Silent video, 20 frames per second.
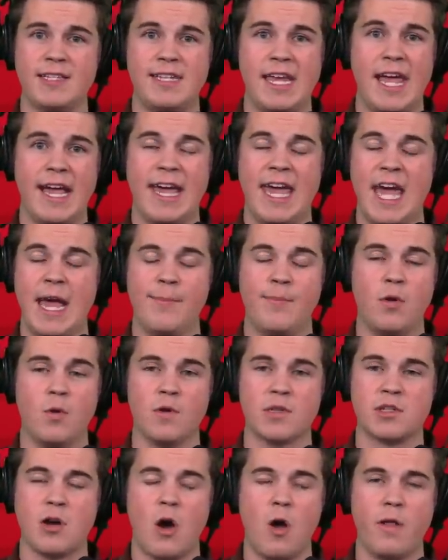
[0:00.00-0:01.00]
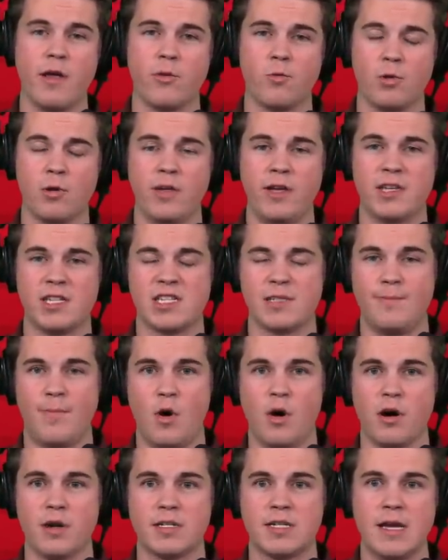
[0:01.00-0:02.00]
Dan Campbell was calling really
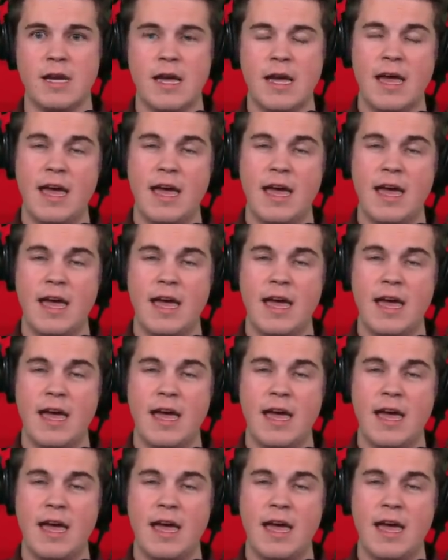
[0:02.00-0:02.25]
smart